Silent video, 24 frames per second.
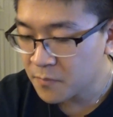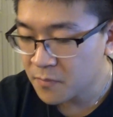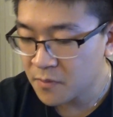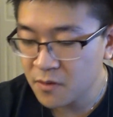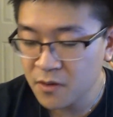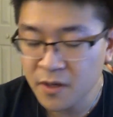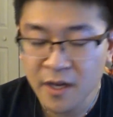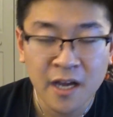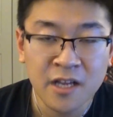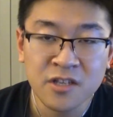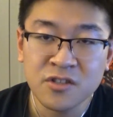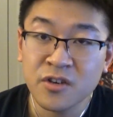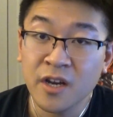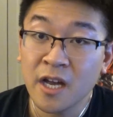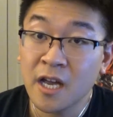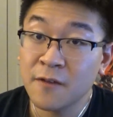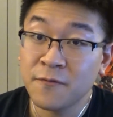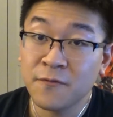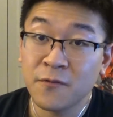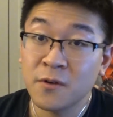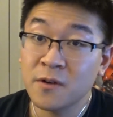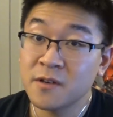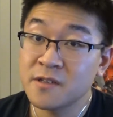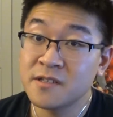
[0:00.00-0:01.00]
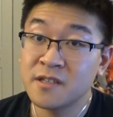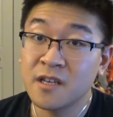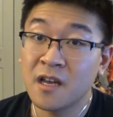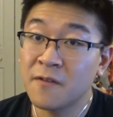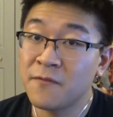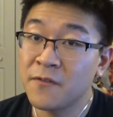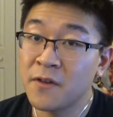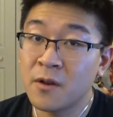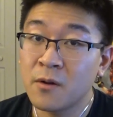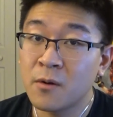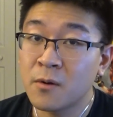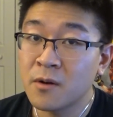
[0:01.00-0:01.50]
you gotta try it for
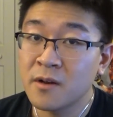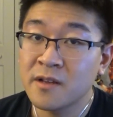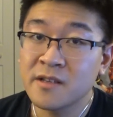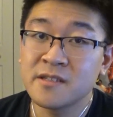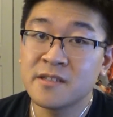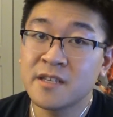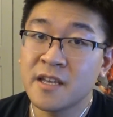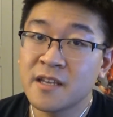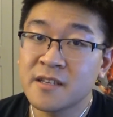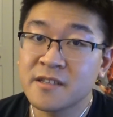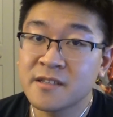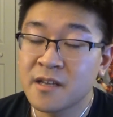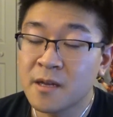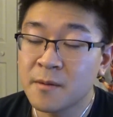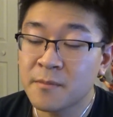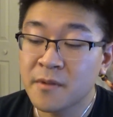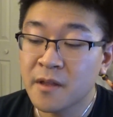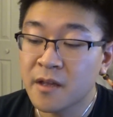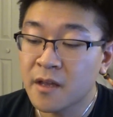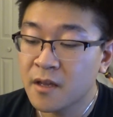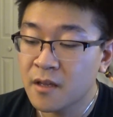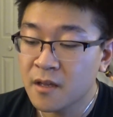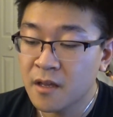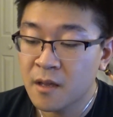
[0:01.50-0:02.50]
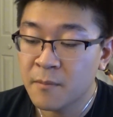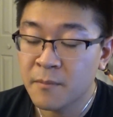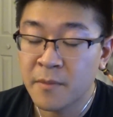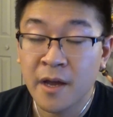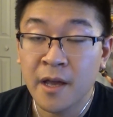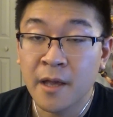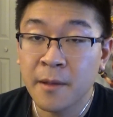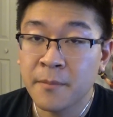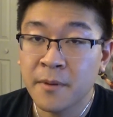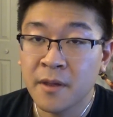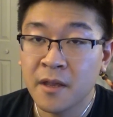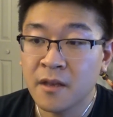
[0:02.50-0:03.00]
yourself in order to say something, in
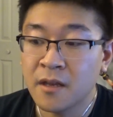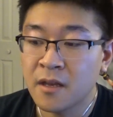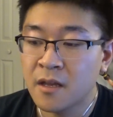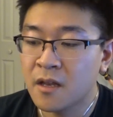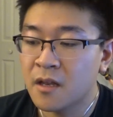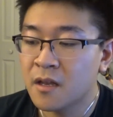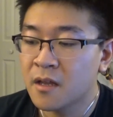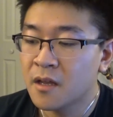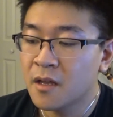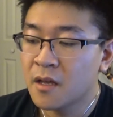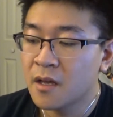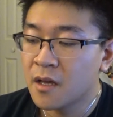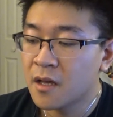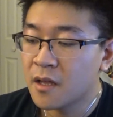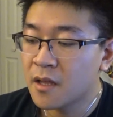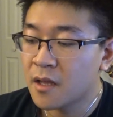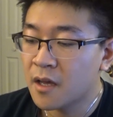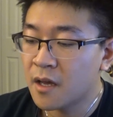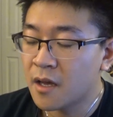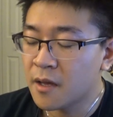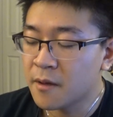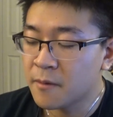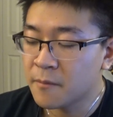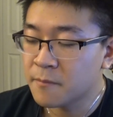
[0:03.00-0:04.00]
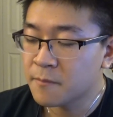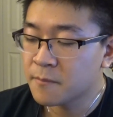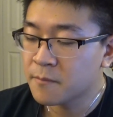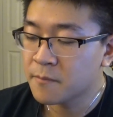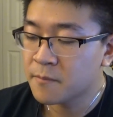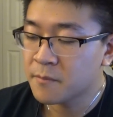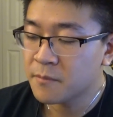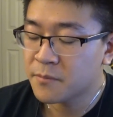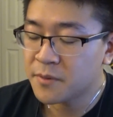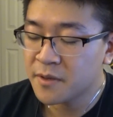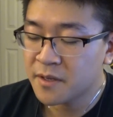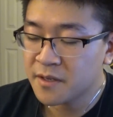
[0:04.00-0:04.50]
my opinion.
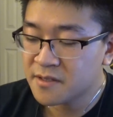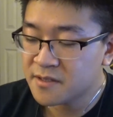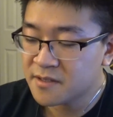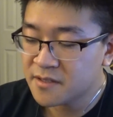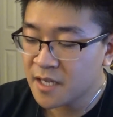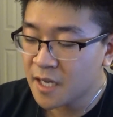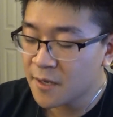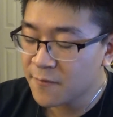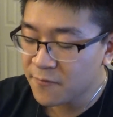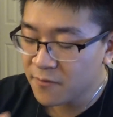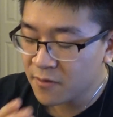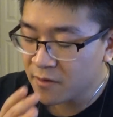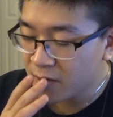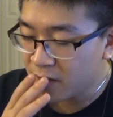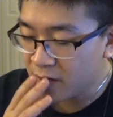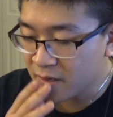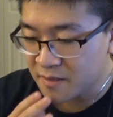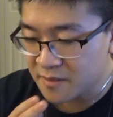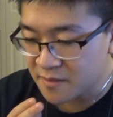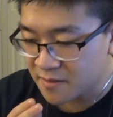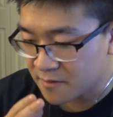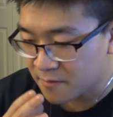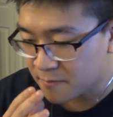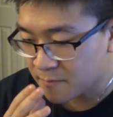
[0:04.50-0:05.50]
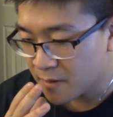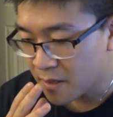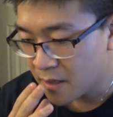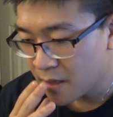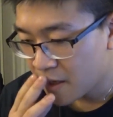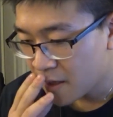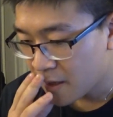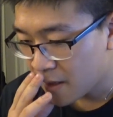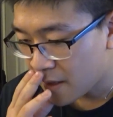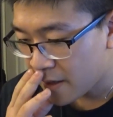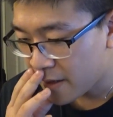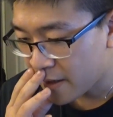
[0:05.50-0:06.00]
But it's definitely awesome,
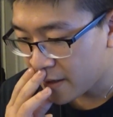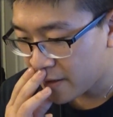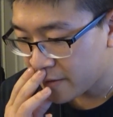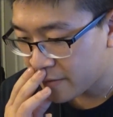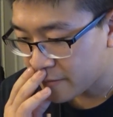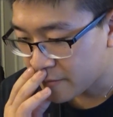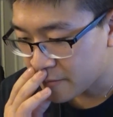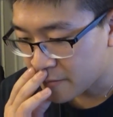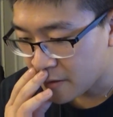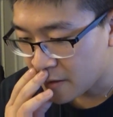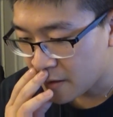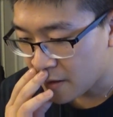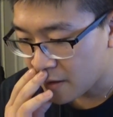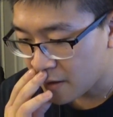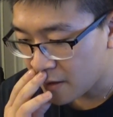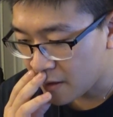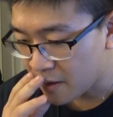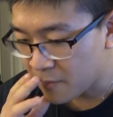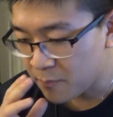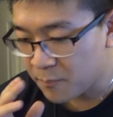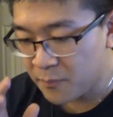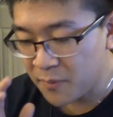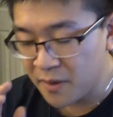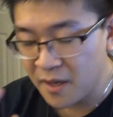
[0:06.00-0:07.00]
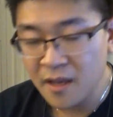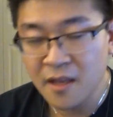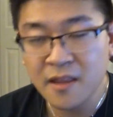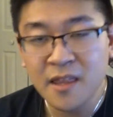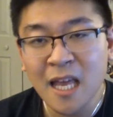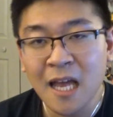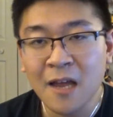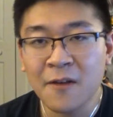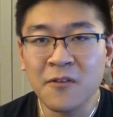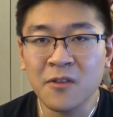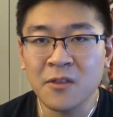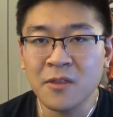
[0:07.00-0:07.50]
and
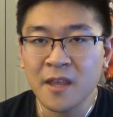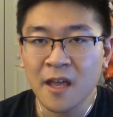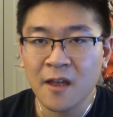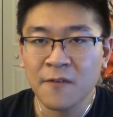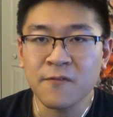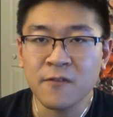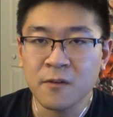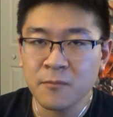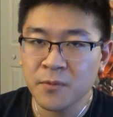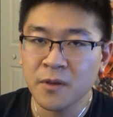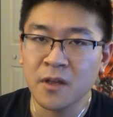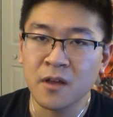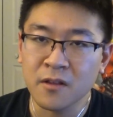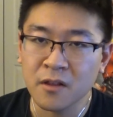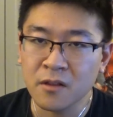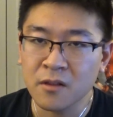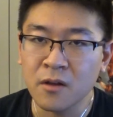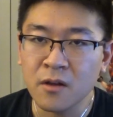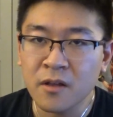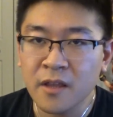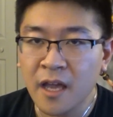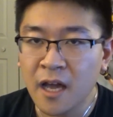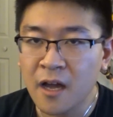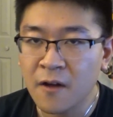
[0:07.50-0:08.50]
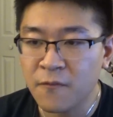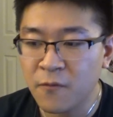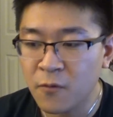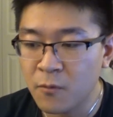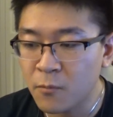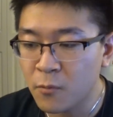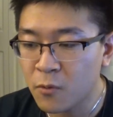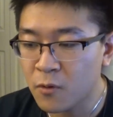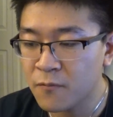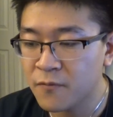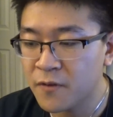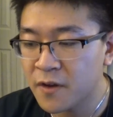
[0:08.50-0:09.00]
definitely be on the lookout for
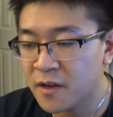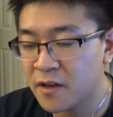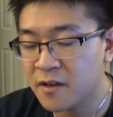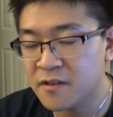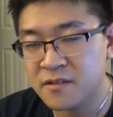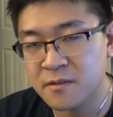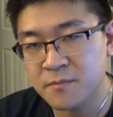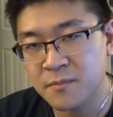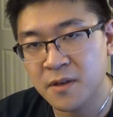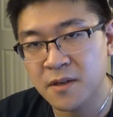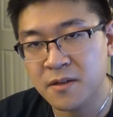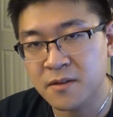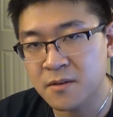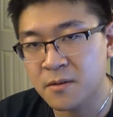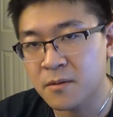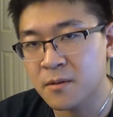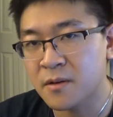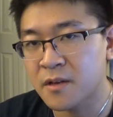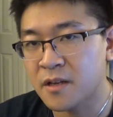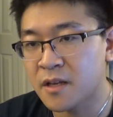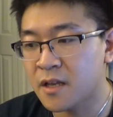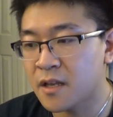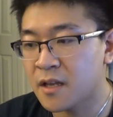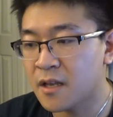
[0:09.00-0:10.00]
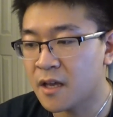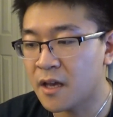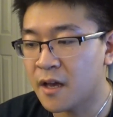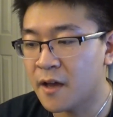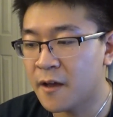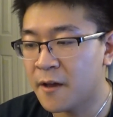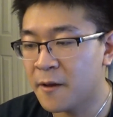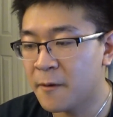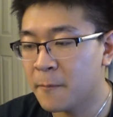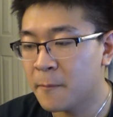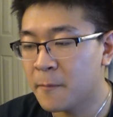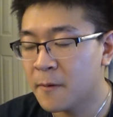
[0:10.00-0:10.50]
more videos of me doing it.
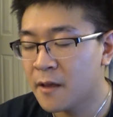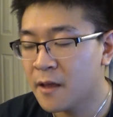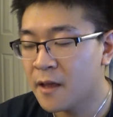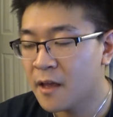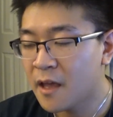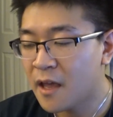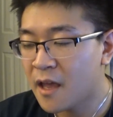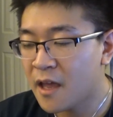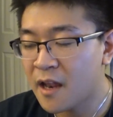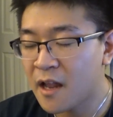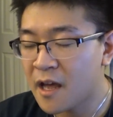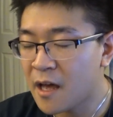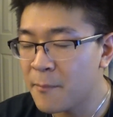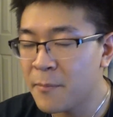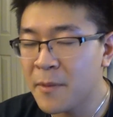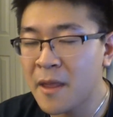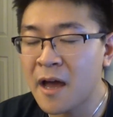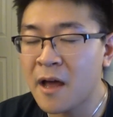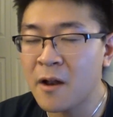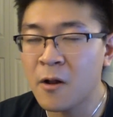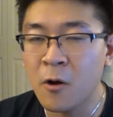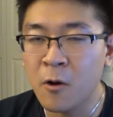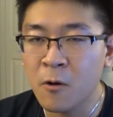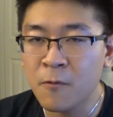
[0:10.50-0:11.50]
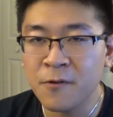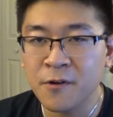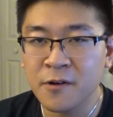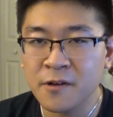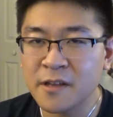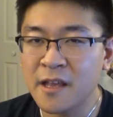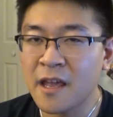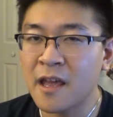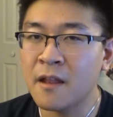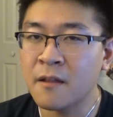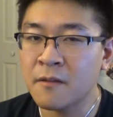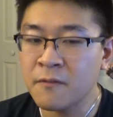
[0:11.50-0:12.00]
And I'm not
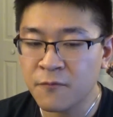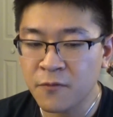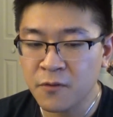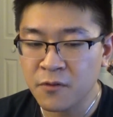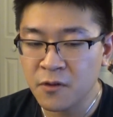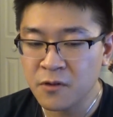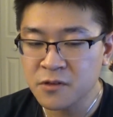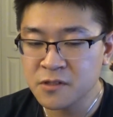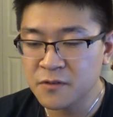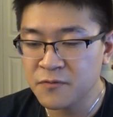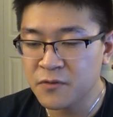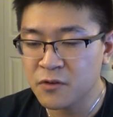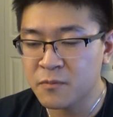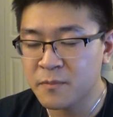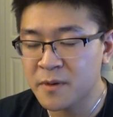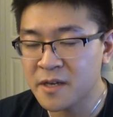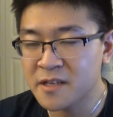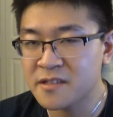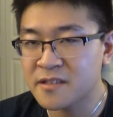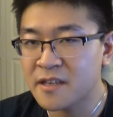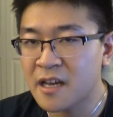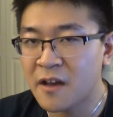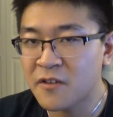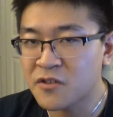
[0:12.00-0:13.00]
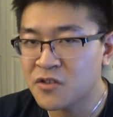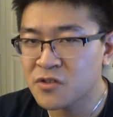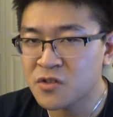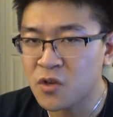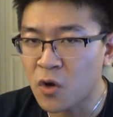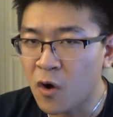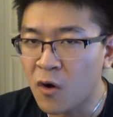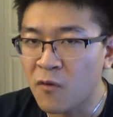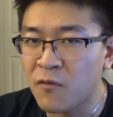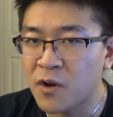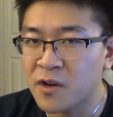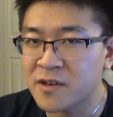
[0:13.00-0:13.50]
and for those of you who might say I was just
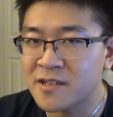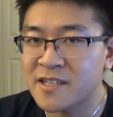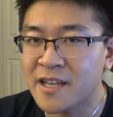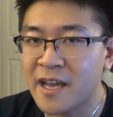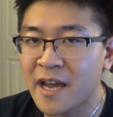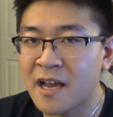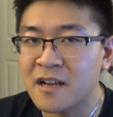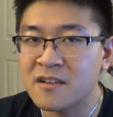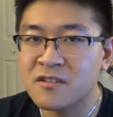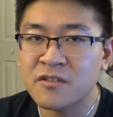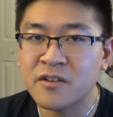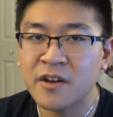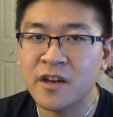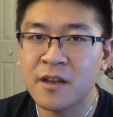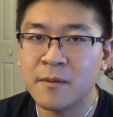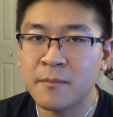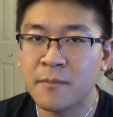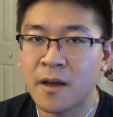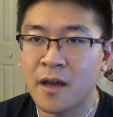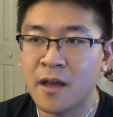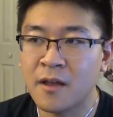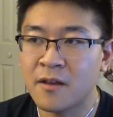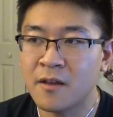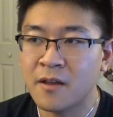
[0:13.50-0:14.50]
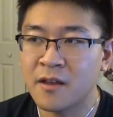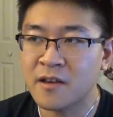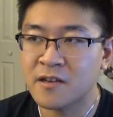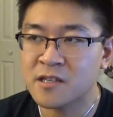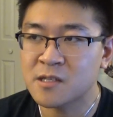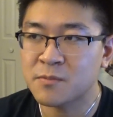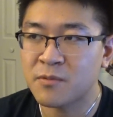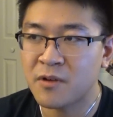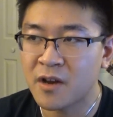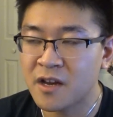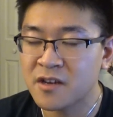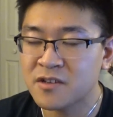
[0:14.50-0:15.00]
over exaggerating my
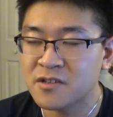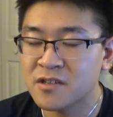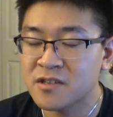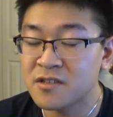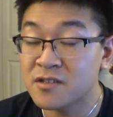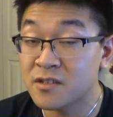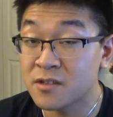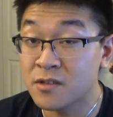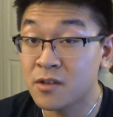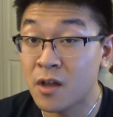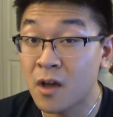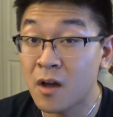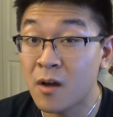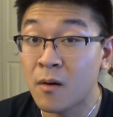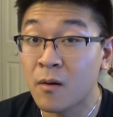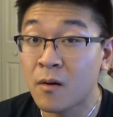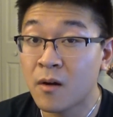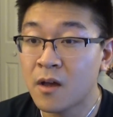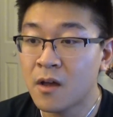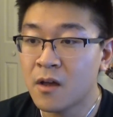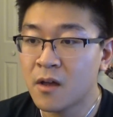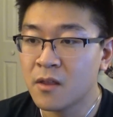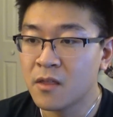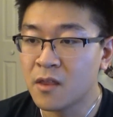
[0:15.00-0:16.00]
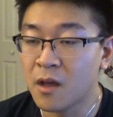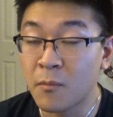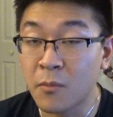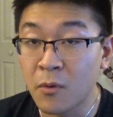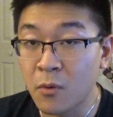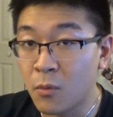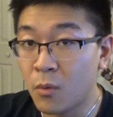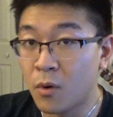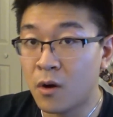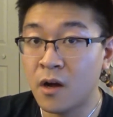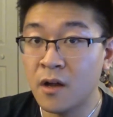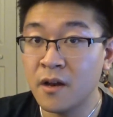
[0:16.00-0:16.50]
expressions, no.
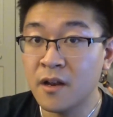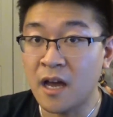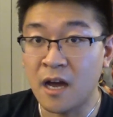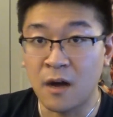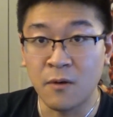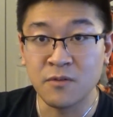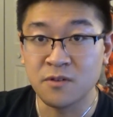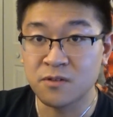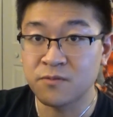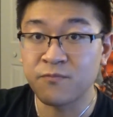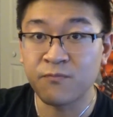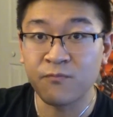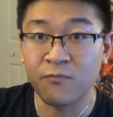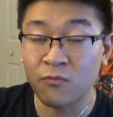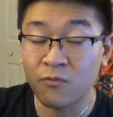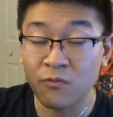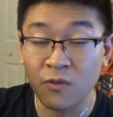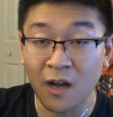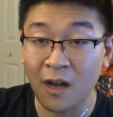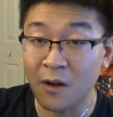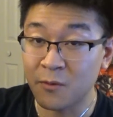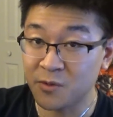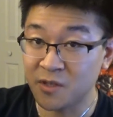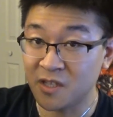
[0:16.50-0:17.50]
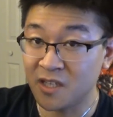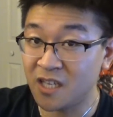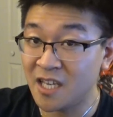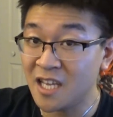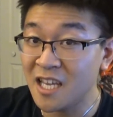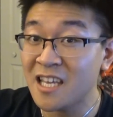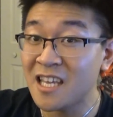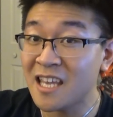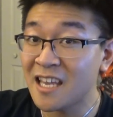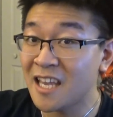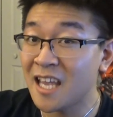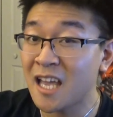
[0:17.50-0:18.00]
Number one, I was
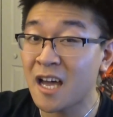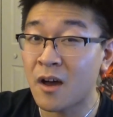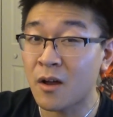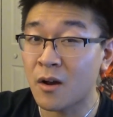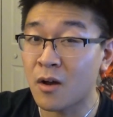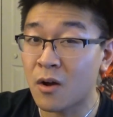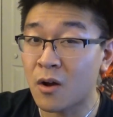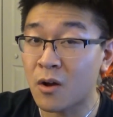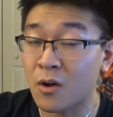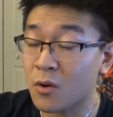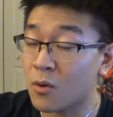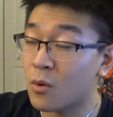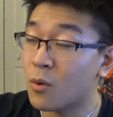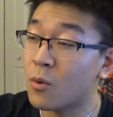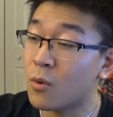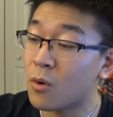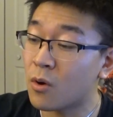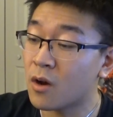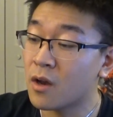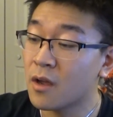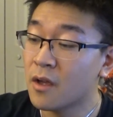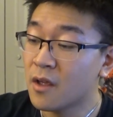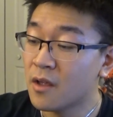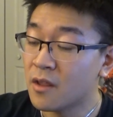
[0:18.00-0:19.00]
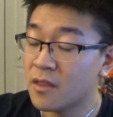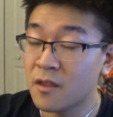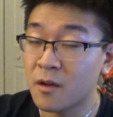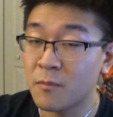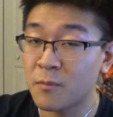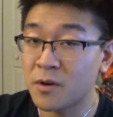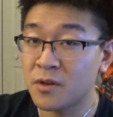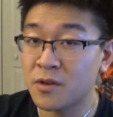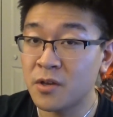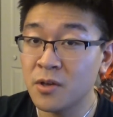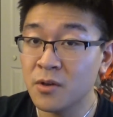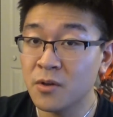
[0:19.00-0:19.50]
geeking out hardcore.
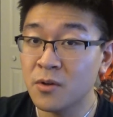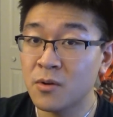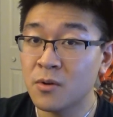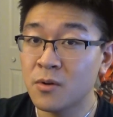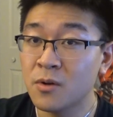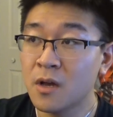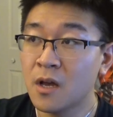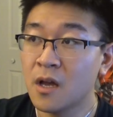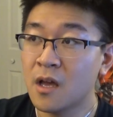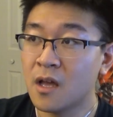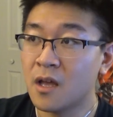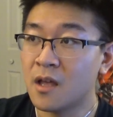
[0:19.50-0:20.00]
Number two,